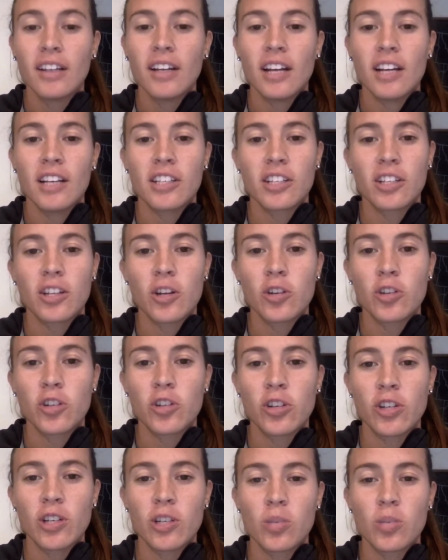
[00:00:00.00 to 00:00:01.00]
As a coach who
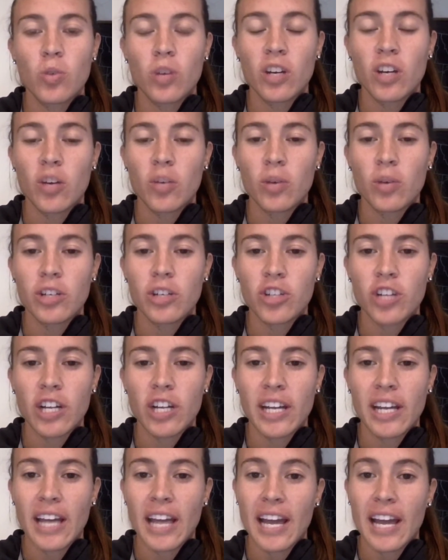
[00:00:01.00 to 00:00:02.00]
does one-on-one
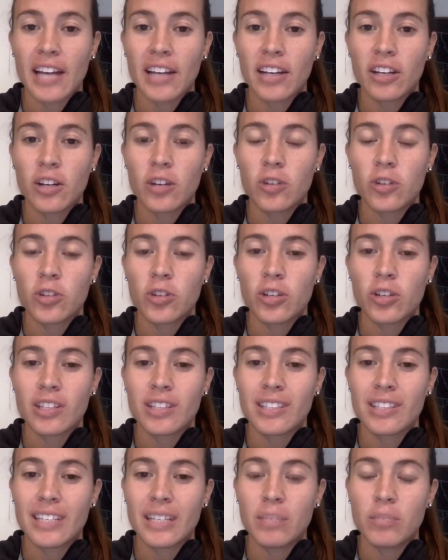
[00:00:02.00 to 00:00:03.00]
training and a coach who does
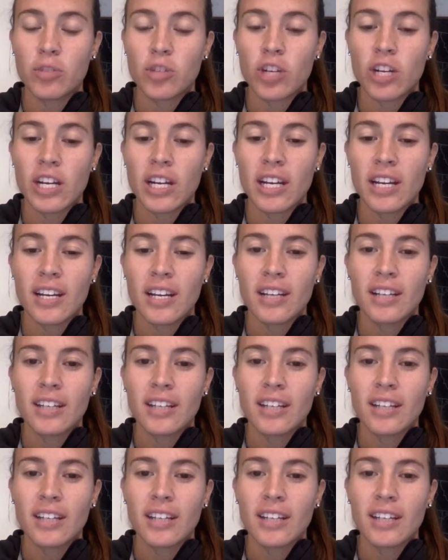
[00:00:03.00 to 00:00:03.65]
team training,